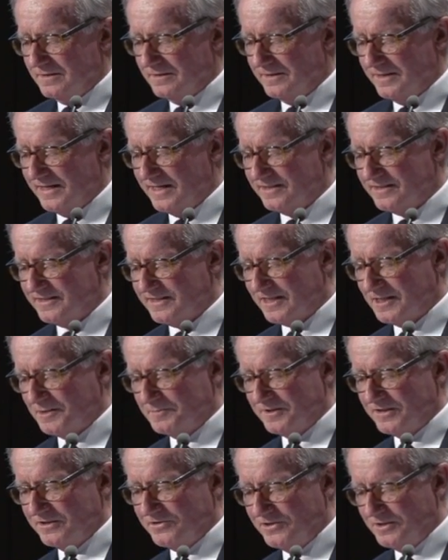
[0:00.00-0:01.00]
The land
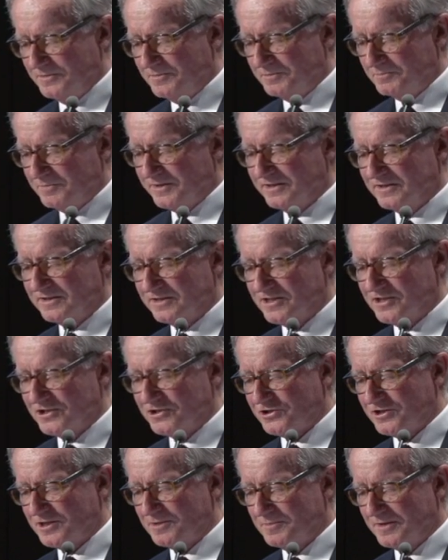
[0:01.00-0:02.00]
settlement agreement being
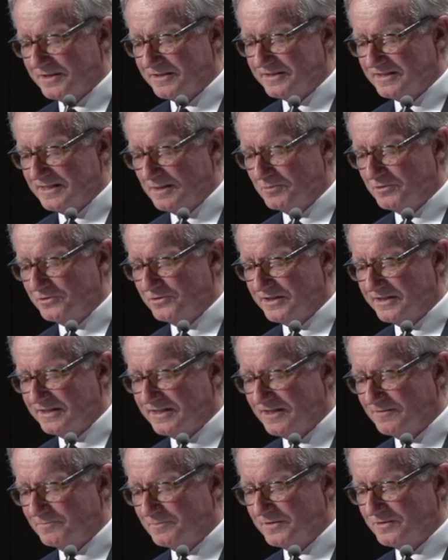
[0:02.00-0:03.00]
negotiated by the WA
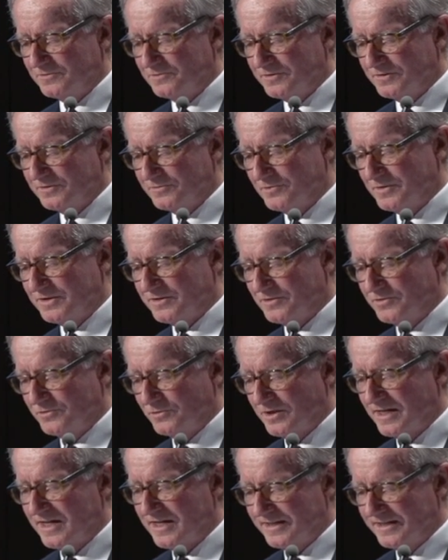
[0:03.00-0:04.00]
government with the
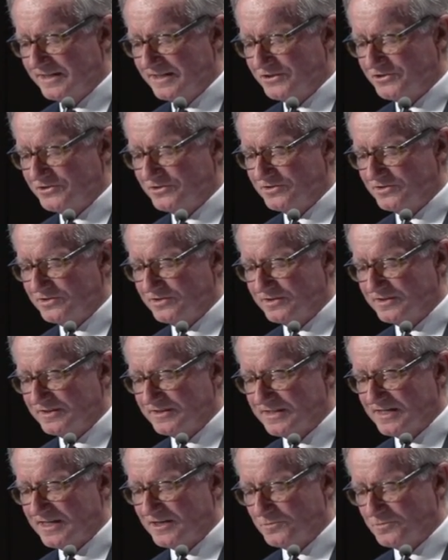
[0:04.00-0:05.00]
Noongar nations in the
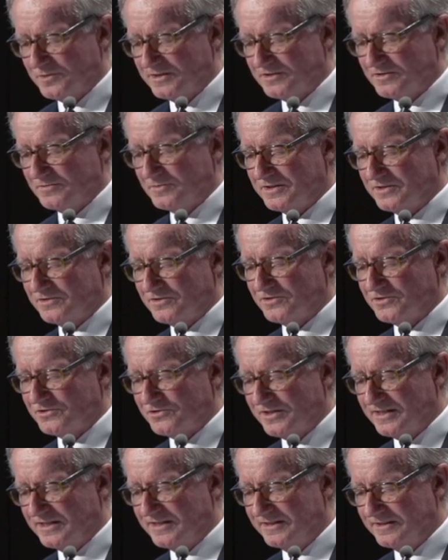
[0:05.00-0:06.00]
southwest of Western
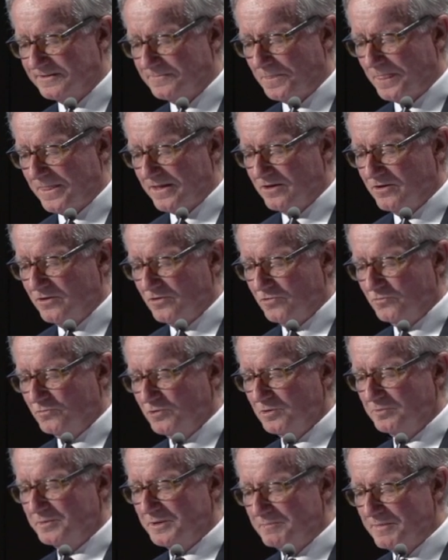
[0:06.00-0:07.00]
Australia
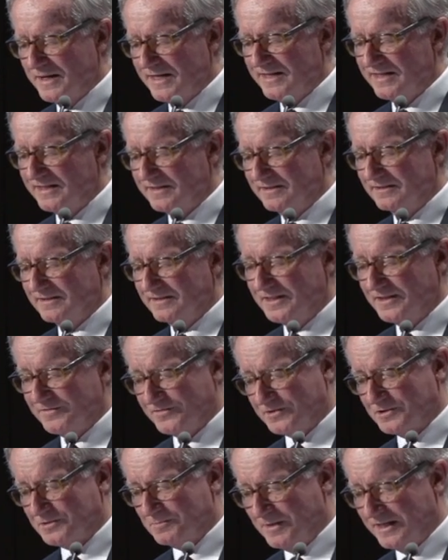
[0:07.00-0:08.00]
will be made,
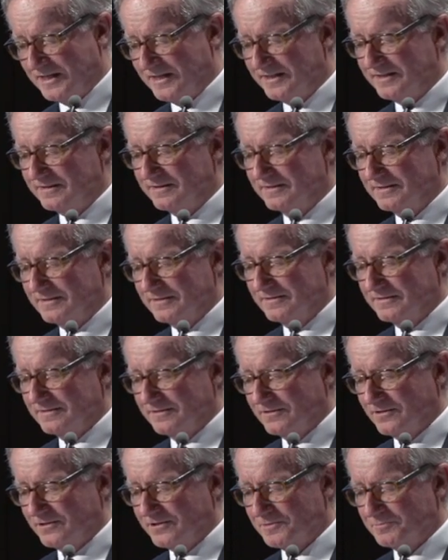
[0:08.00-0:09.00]
if it's made,
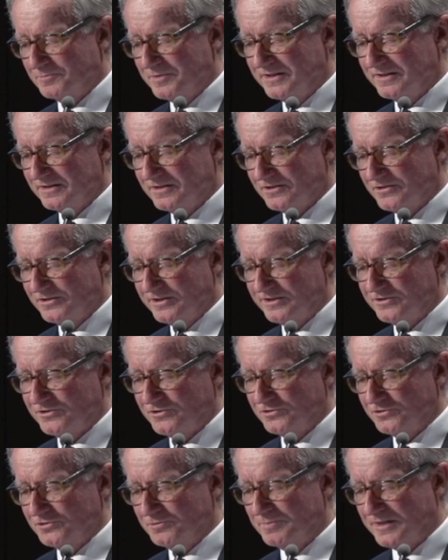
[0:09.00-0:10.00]
on it being agreed
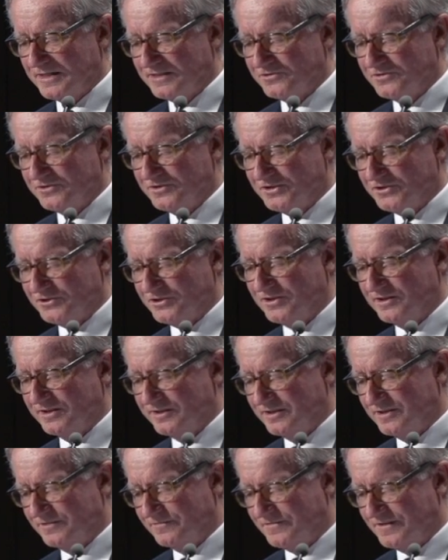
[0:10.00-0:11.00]
to by
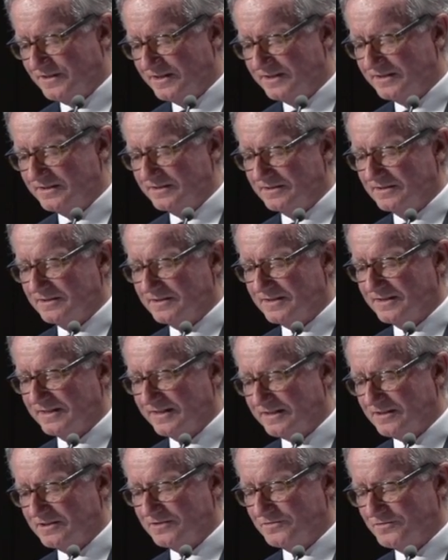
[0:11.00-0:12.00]
traditionally defined
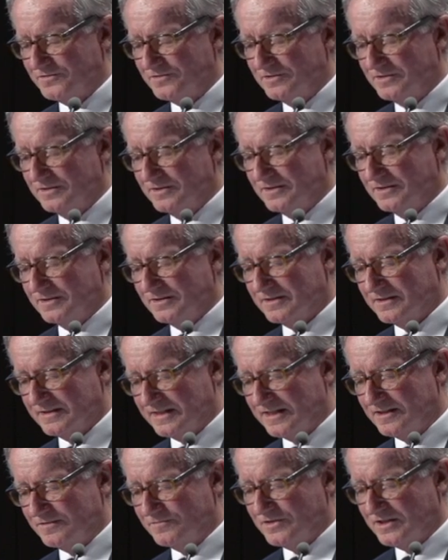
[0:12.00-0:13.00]
collectives,
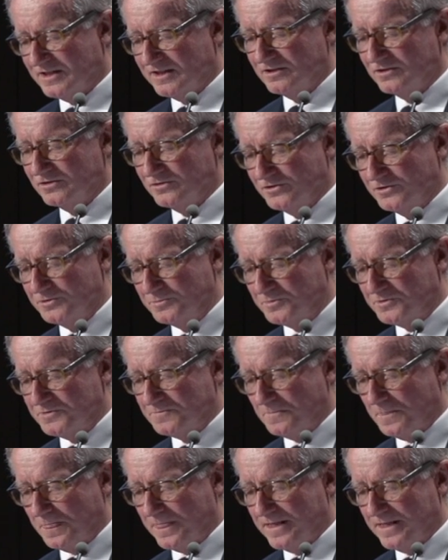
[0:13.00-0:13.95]
native title groups.